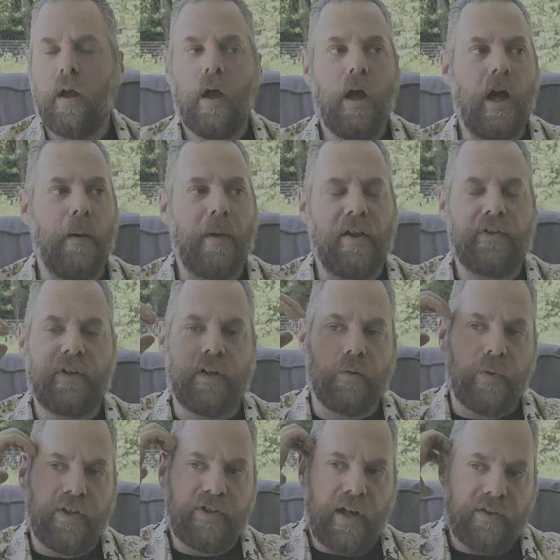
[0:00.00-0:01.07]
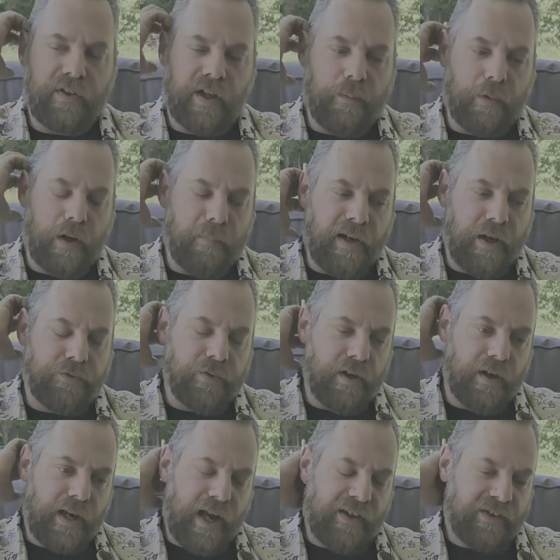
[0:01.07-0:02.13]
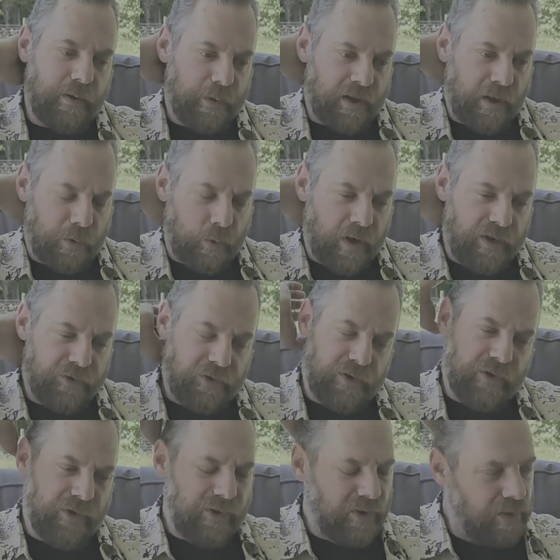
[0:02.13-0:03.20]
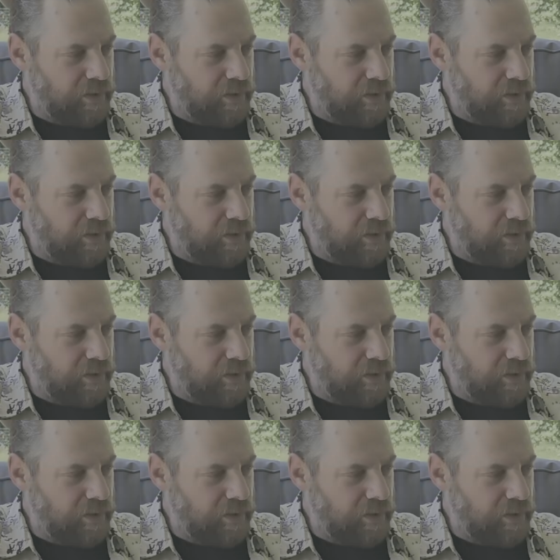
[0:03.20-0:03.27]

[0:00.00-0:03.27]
I'm actually going to reach out to him on Patreon and ask him a couple questions.